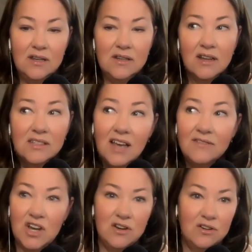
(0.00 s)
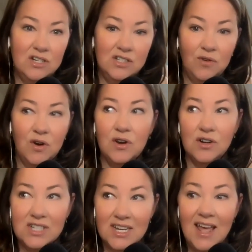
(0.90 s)
does have gender dysphoria,
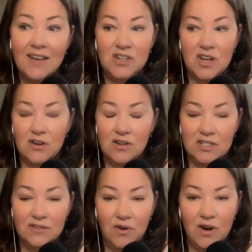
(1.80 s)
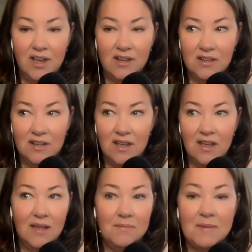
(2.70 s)
or did have gender dysphoria. And